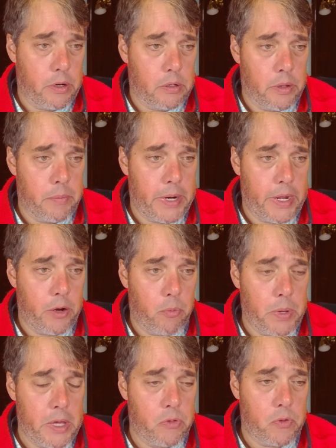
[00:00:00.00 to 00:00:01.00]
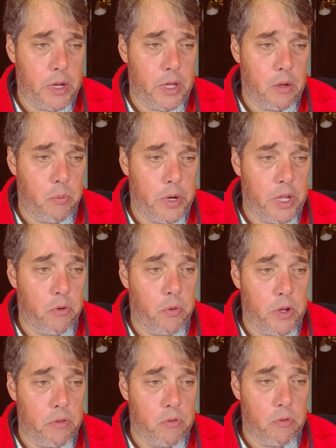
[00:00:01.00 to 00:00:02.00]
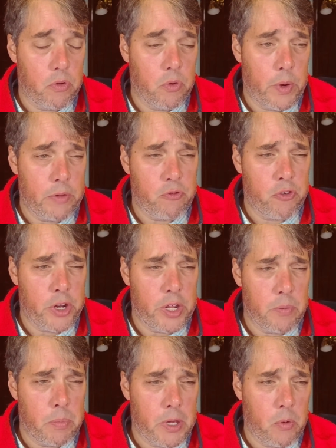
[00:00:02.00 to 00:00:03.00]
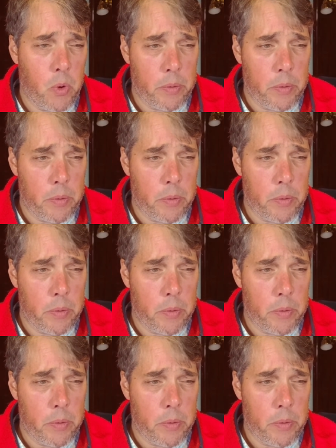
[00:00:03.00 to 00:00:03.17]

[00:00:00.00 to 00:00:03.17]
eliminate obesity, it would increase U.S. GDP